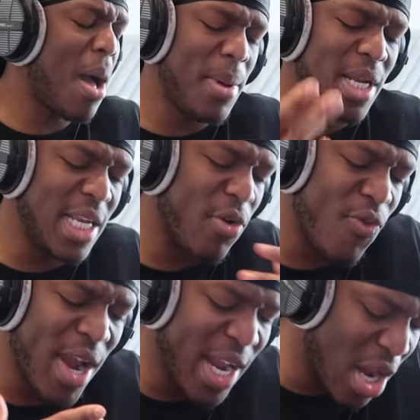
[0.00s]
I'm gonna need a
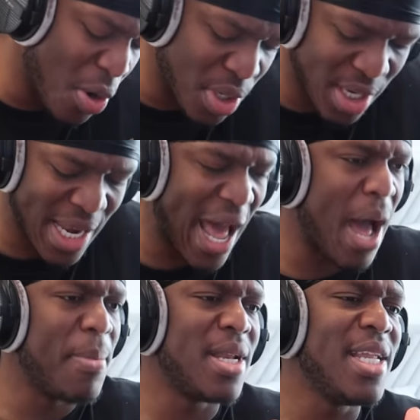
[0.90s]
reload on
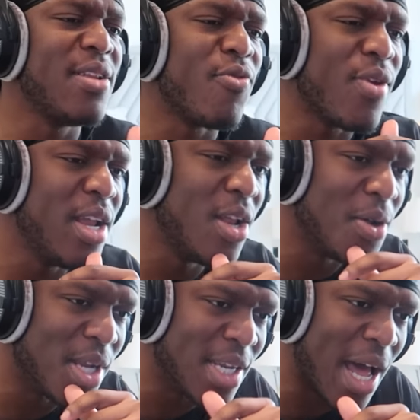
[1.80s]
that. I'm gonna need a
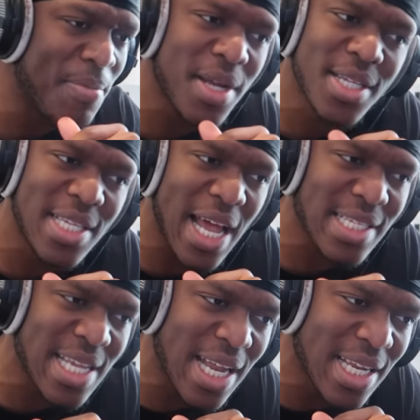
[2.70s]
reload on that because
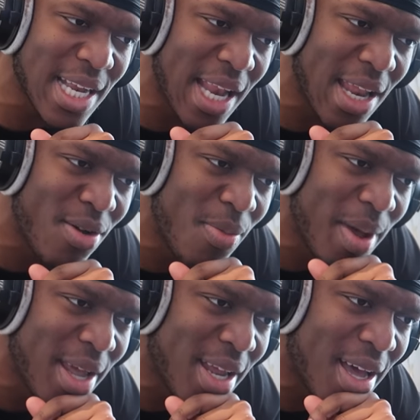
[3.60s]
that sounded a little
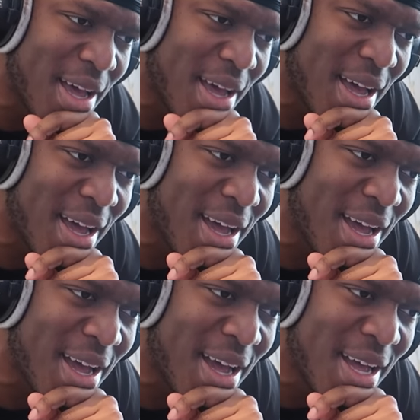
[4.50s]
bit, a